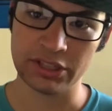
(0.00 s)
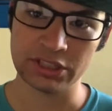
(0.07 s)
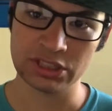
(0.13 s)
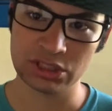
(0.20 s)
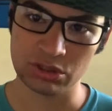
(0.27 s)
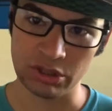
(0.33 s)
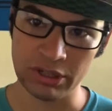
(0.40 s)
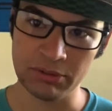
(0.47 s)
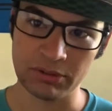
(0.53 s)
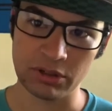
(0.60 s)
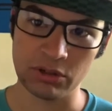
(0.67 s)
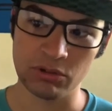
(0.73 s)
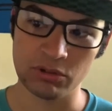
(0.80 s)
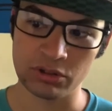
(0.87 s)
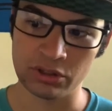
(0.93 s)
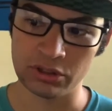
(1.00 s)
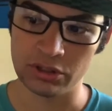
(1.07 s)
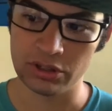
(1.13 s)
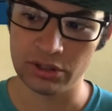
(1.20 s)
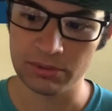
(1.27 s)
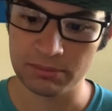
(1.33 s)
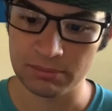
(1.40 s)
screen record
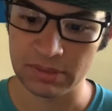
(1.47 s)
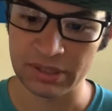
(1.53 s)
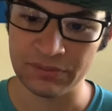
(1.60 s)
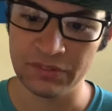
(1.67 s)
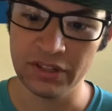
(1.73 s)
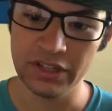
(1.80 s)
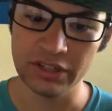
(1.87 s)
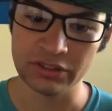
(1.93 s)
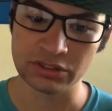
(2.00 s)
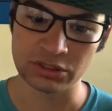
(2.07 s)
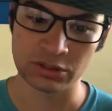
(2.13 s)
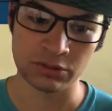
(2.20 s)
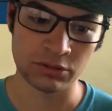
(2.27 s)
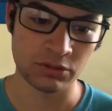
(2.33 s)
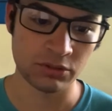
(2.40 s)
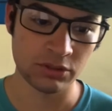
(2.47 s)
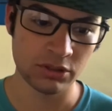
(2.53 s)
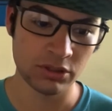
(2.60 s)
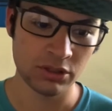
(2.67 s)
my videos or